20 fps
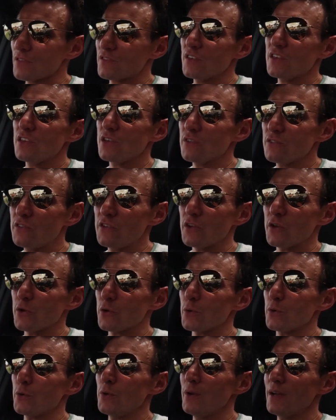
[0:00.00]
do you
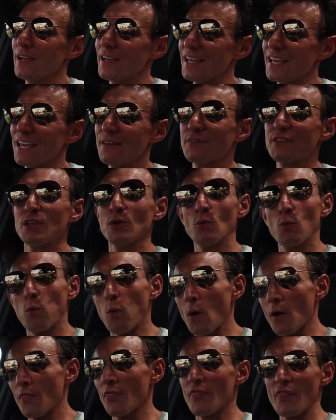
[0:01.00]
do if you
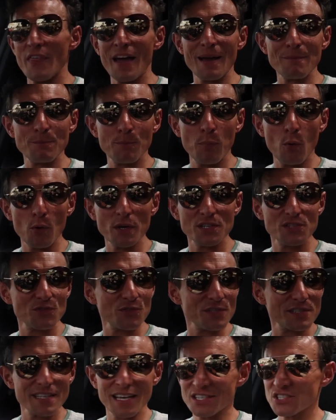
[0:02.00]
want that
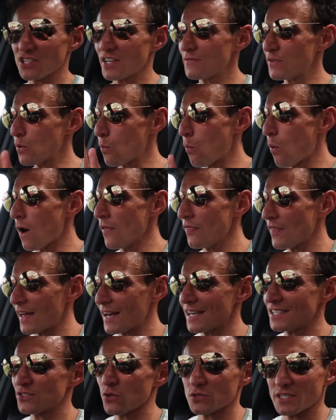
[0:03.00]
boisterous engine, if you want
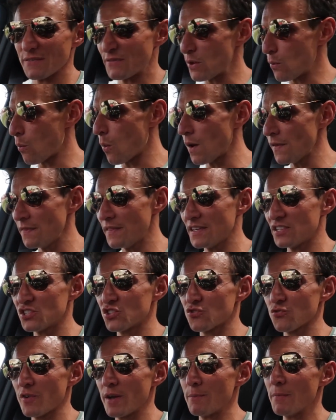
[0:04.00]
that exhaust, if you want this
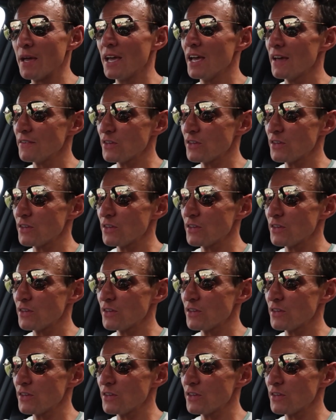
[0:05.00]
trim,